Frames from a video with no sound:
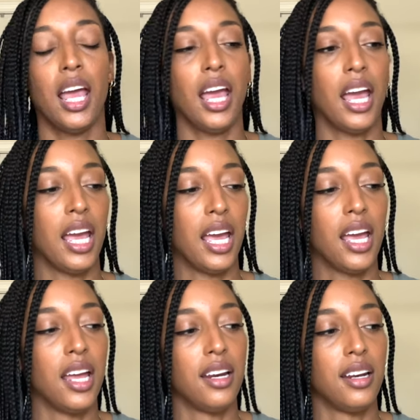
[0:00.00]

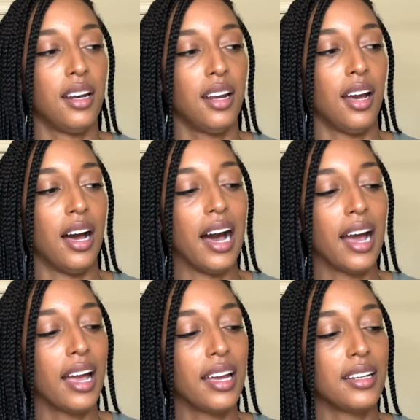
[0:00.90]
And
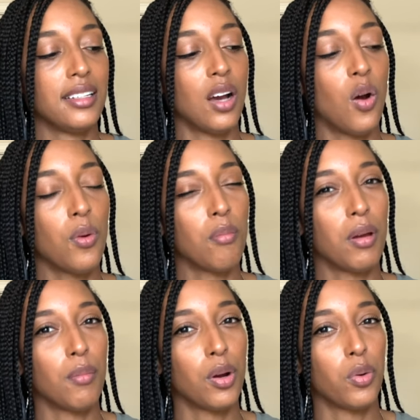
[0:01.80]
I don't
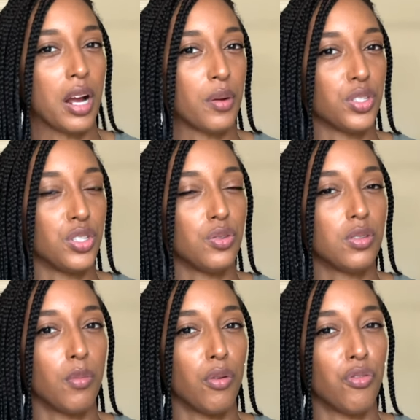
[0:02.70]
remember what I was
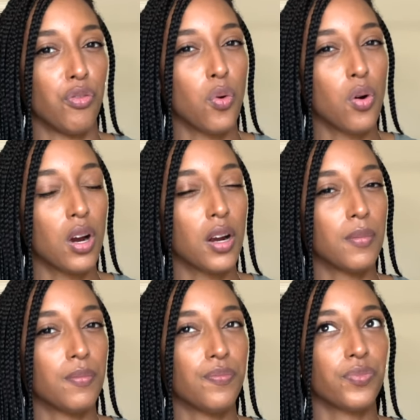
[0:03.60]
using before
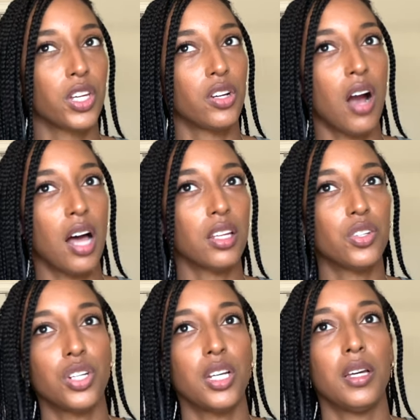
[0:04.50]

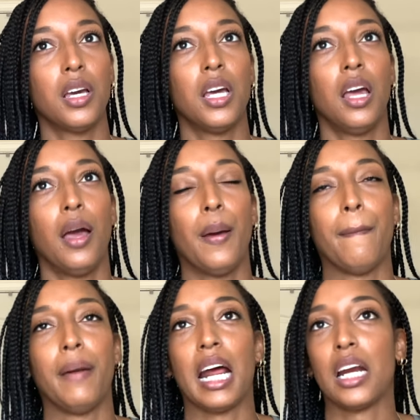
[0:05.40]
Curology,
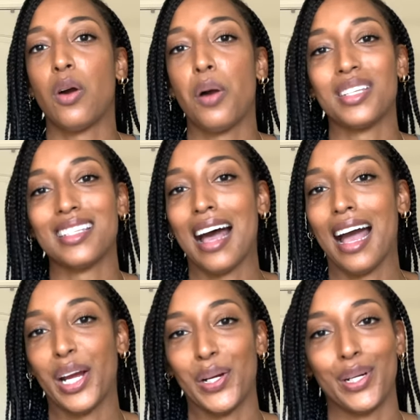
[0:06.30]
but I know I was
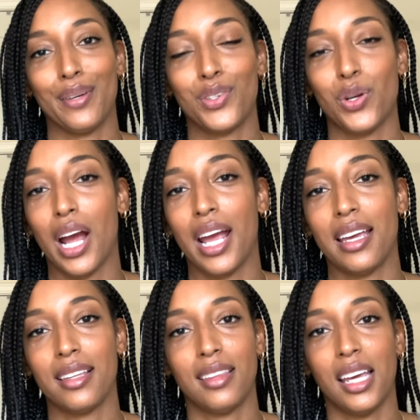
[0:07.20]
tired of
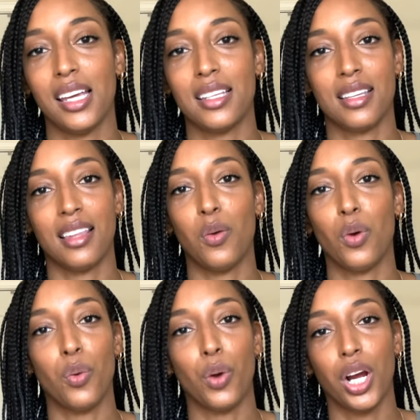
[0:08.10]
trying things and they
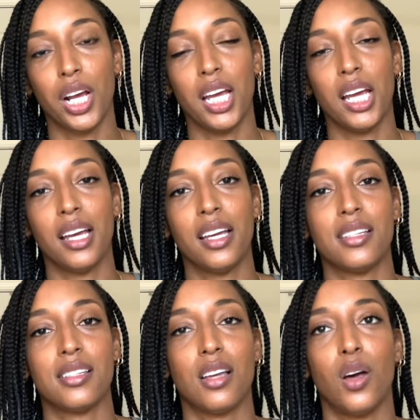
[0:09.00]
weren't working.
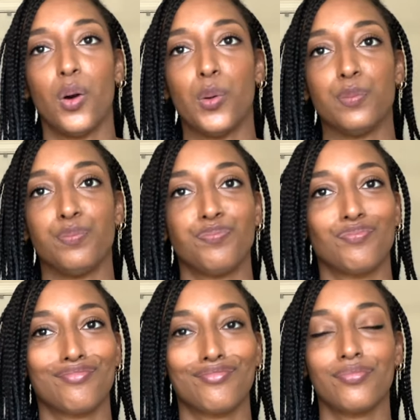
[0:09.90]
And so
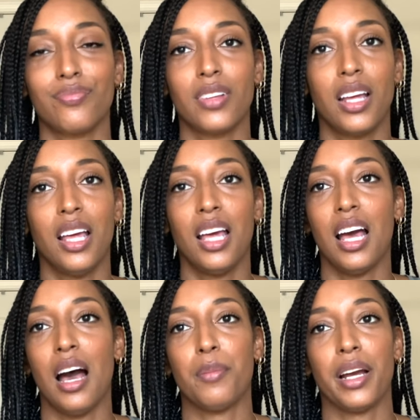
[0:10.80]

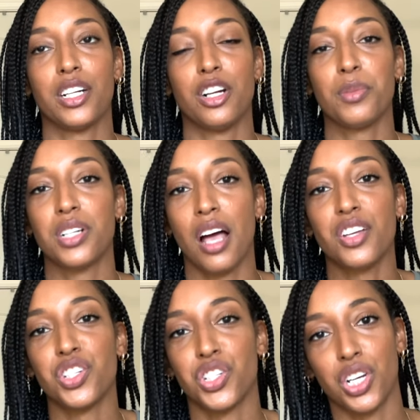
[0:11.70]
I'm like, a
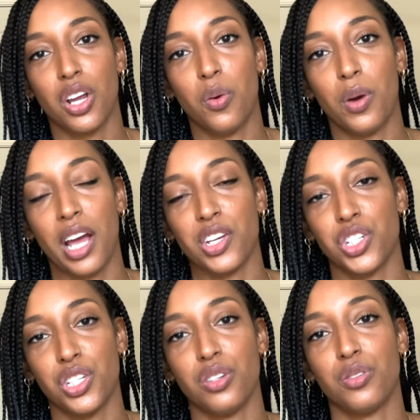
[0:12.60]
dermatologist should know what I
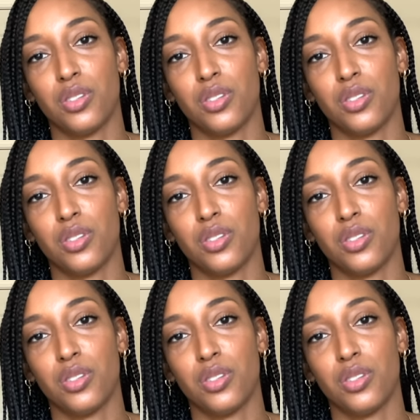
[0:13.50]
should use.